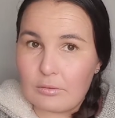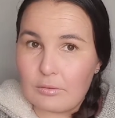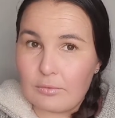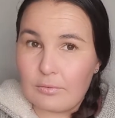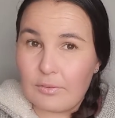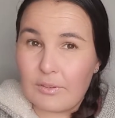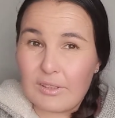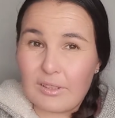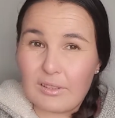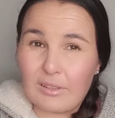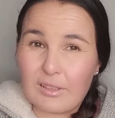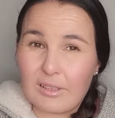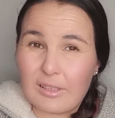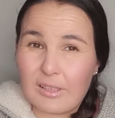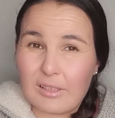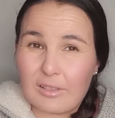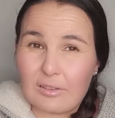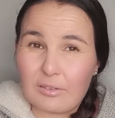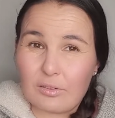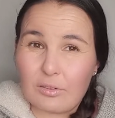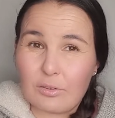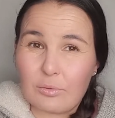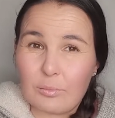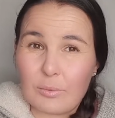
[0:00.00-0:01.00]
fiddle
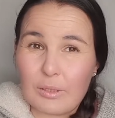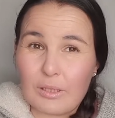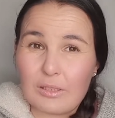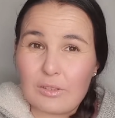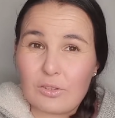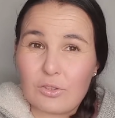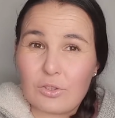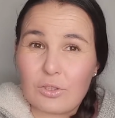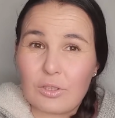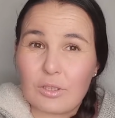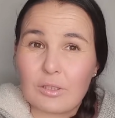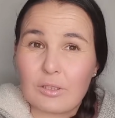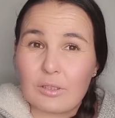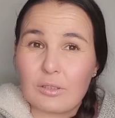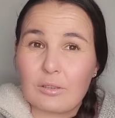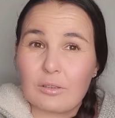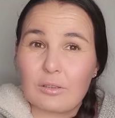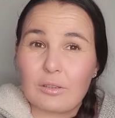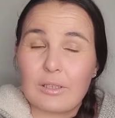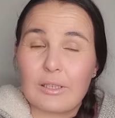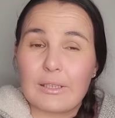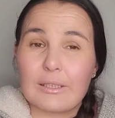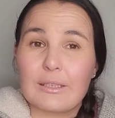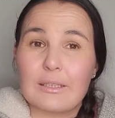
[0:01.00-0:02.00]
around too much
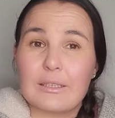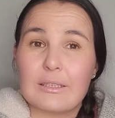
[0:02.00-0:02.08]
until at